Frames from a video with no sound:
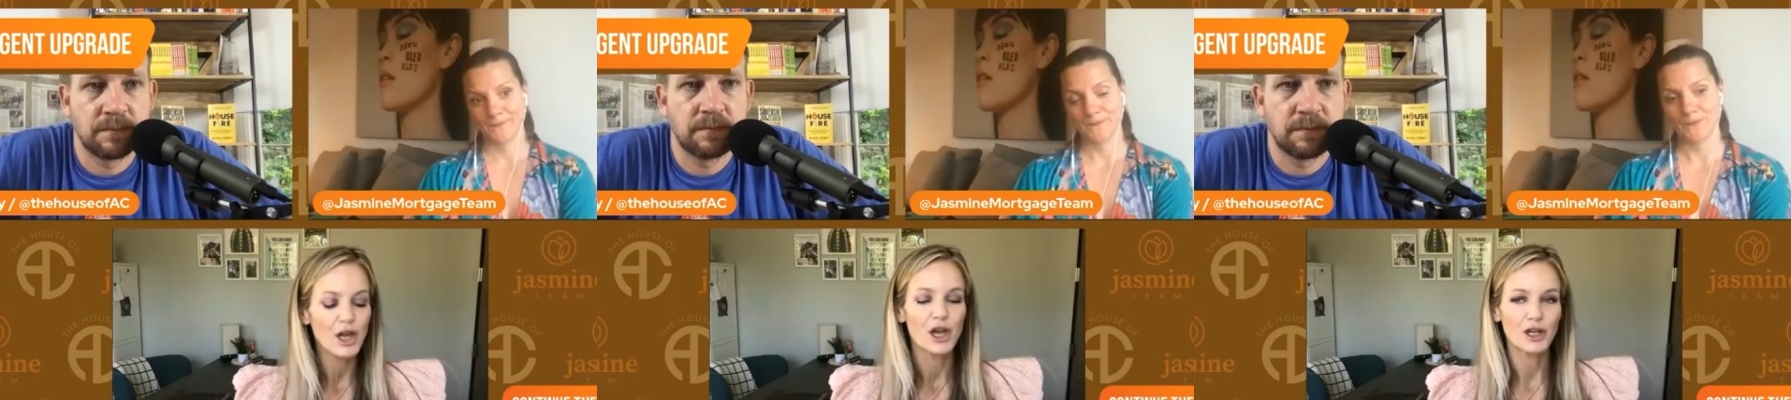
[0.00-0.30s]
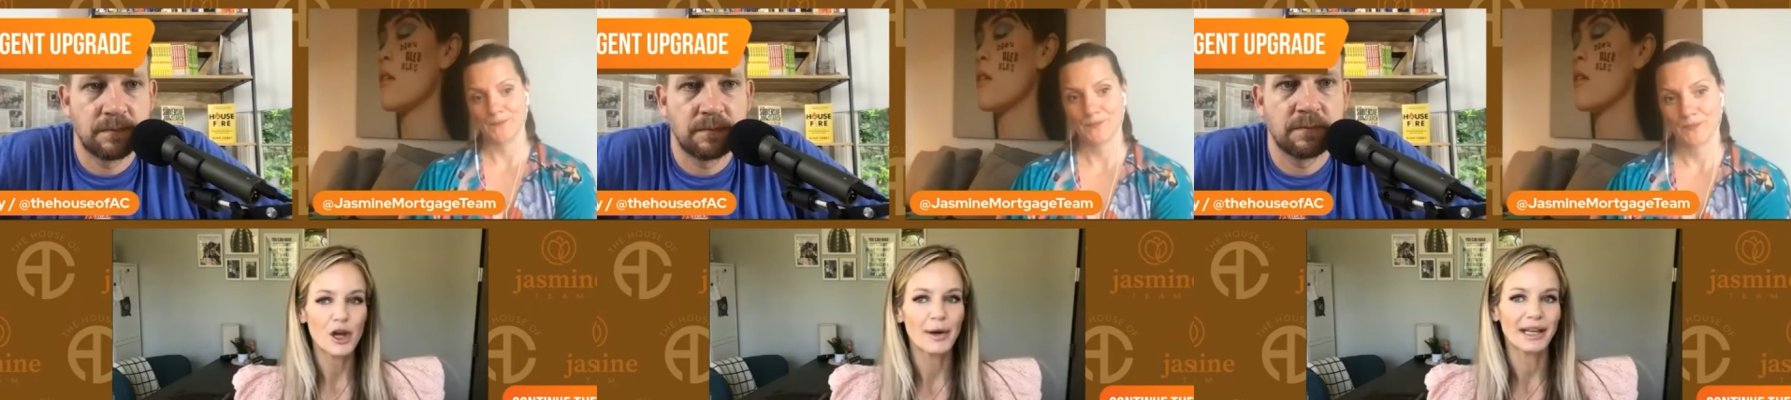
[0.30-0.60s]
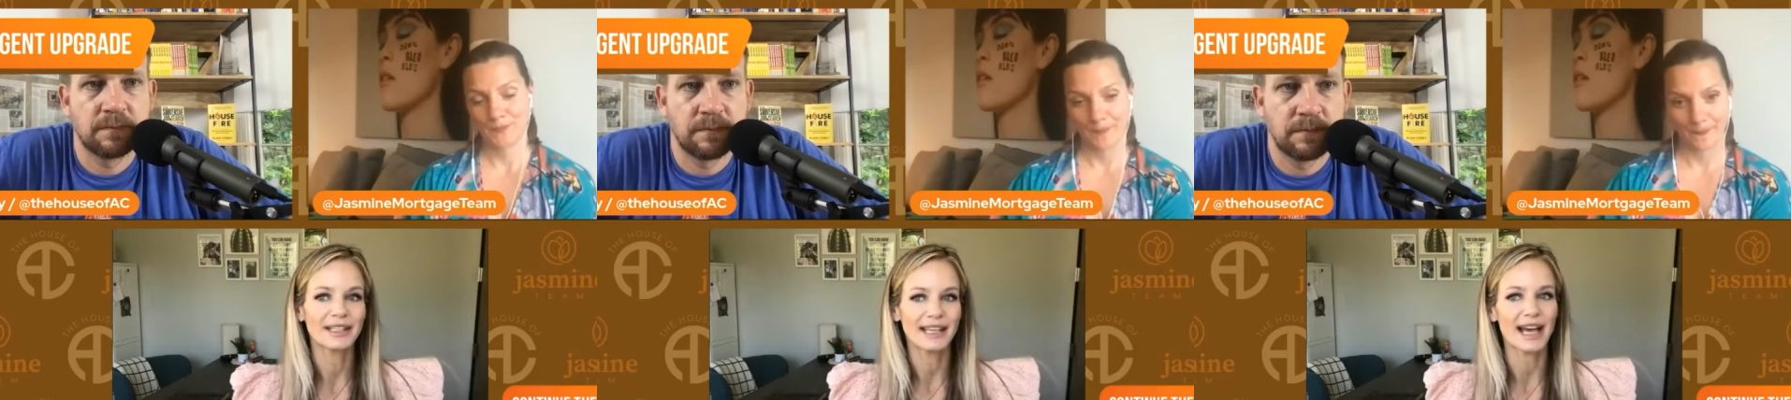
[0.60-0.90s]
Speaker 1: knowing
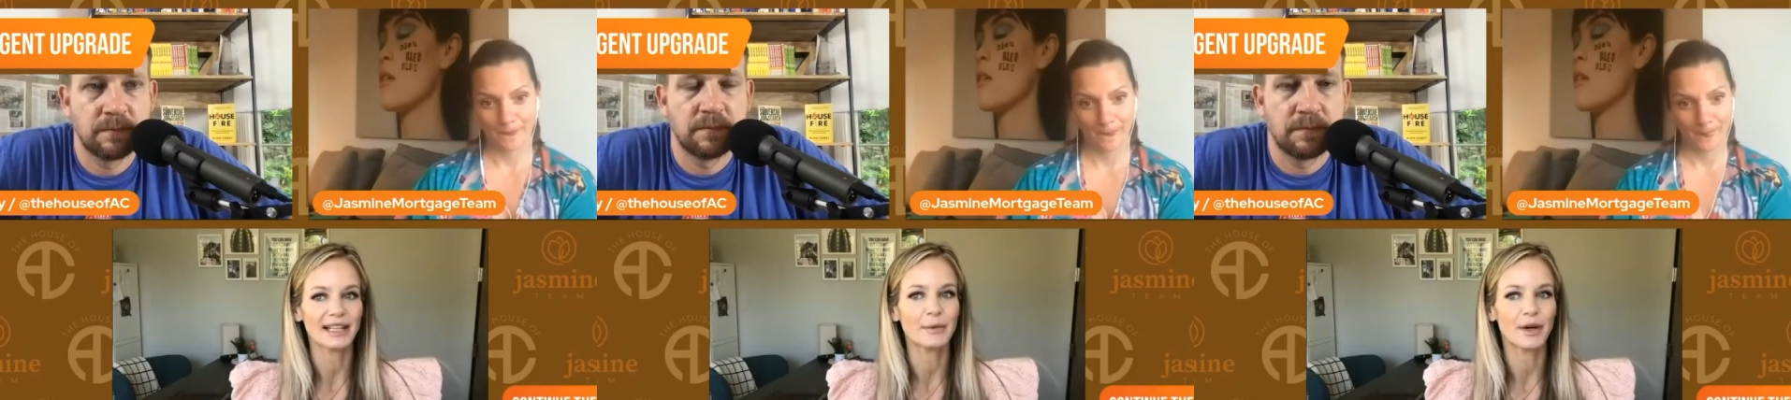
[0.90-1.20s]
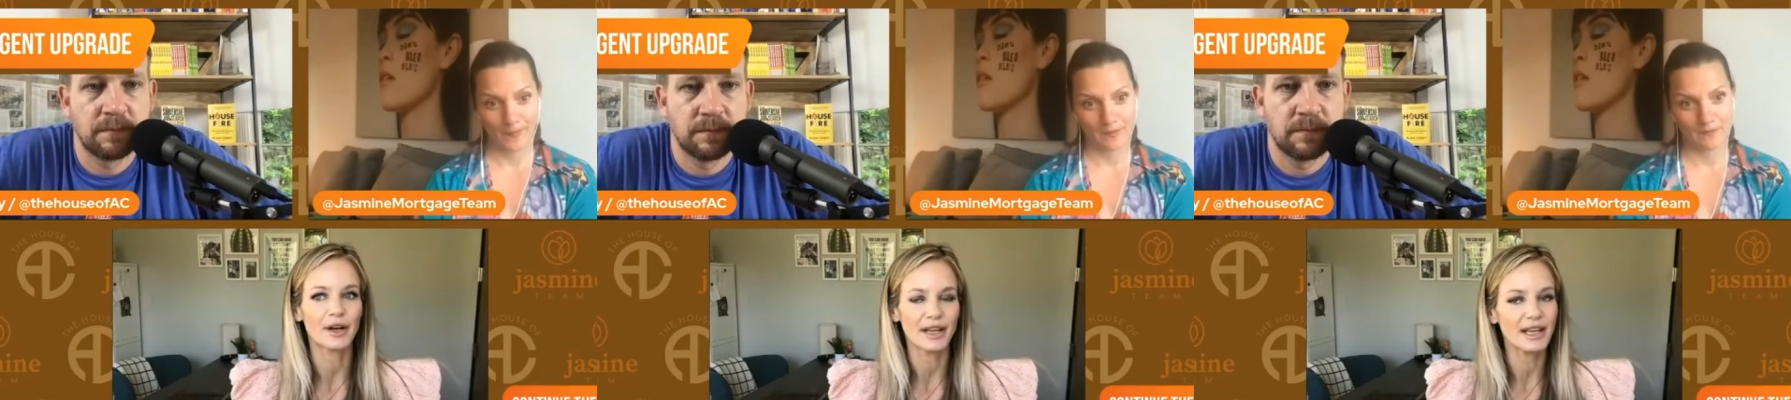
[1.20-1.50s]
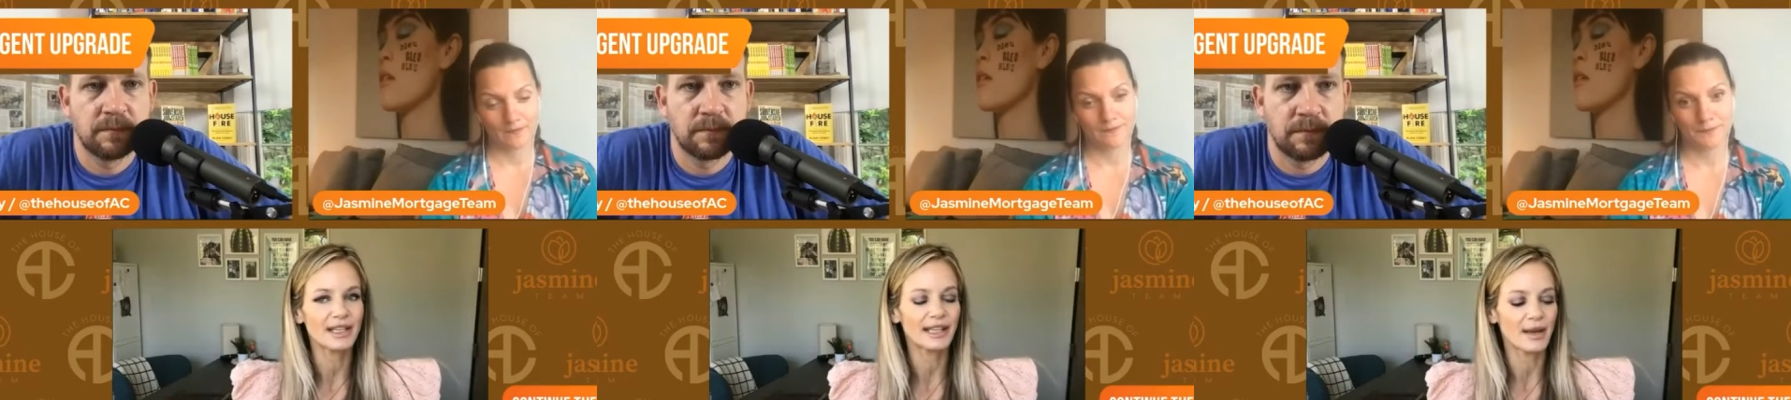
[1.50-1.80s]
exactly where it
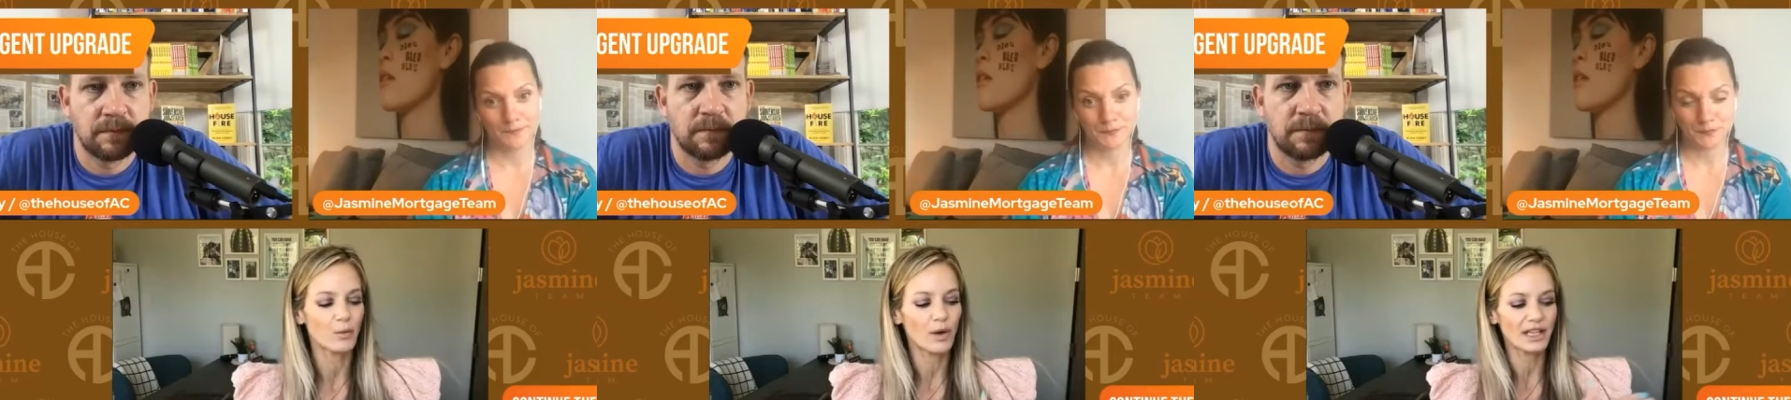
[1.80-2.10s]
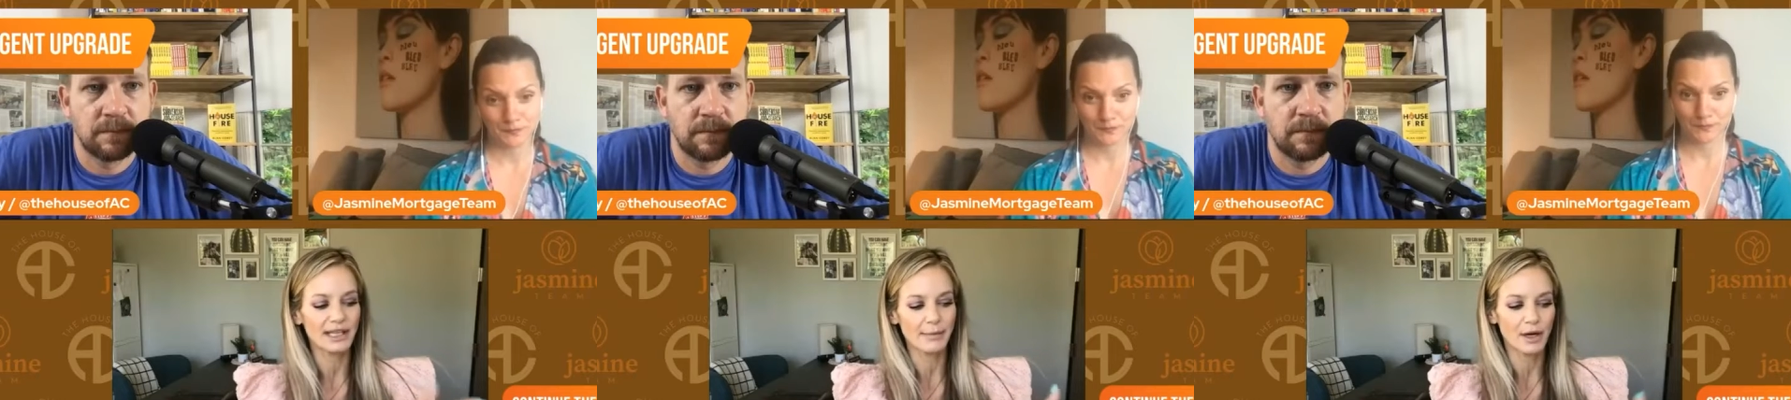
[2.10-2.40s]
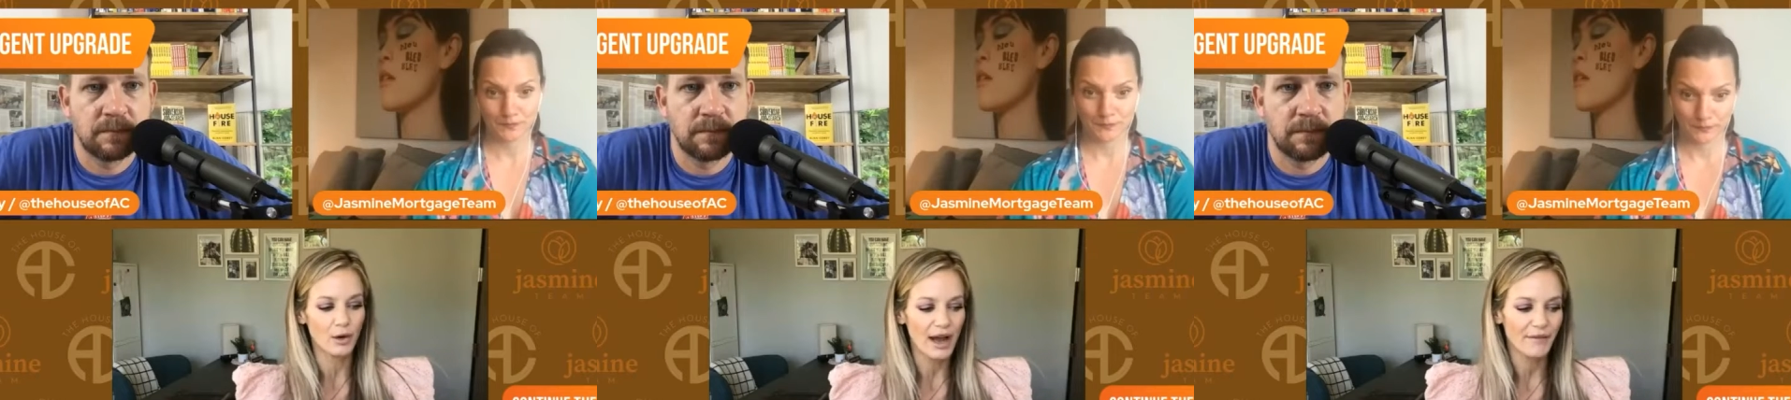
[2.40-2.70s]
is and what
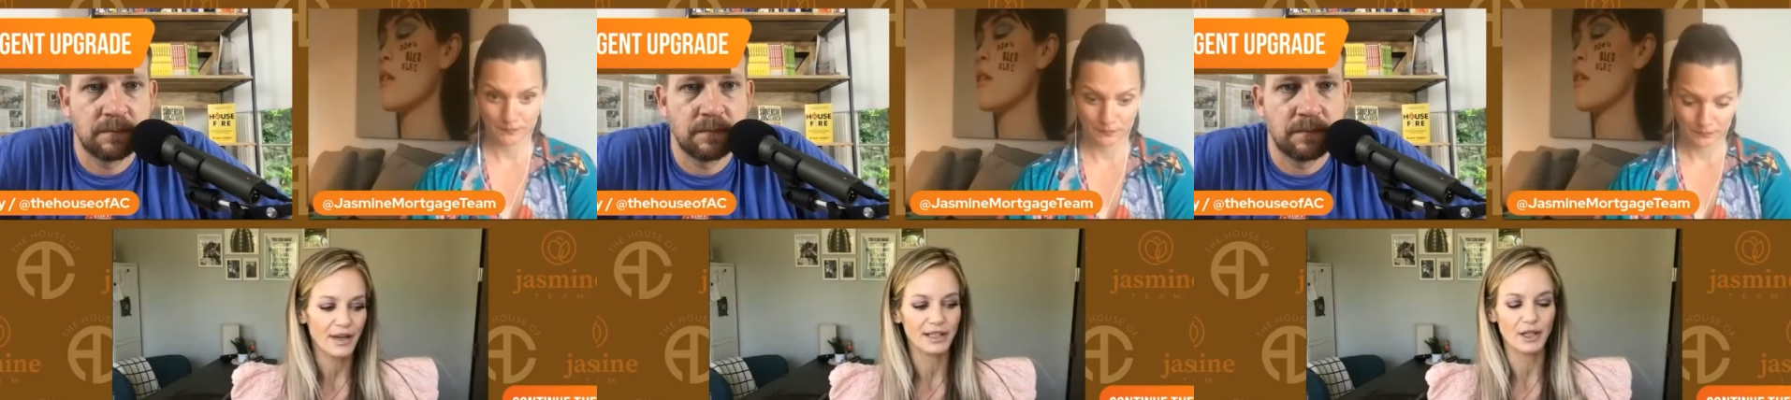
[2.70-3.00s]
demographics are